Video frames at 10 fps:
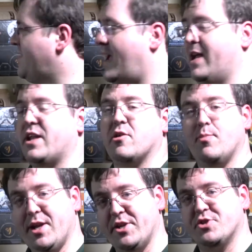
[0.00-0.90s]
tactical
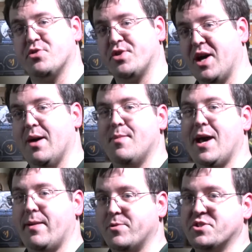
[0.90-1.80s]
miniature
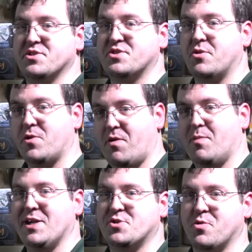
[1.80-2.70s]
combat, which is totally
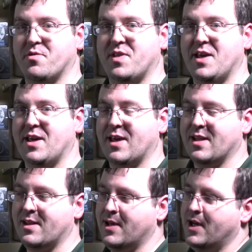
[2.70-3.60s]
my sort of thing,
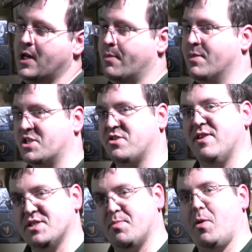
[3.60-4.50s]
and much
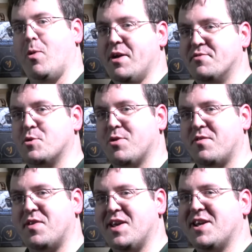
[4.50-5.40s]
less my wife's sort
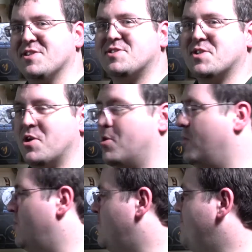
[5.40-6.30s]
of thing,
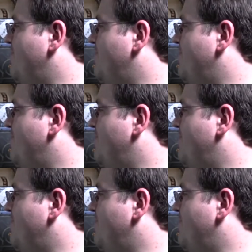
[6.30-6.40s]
so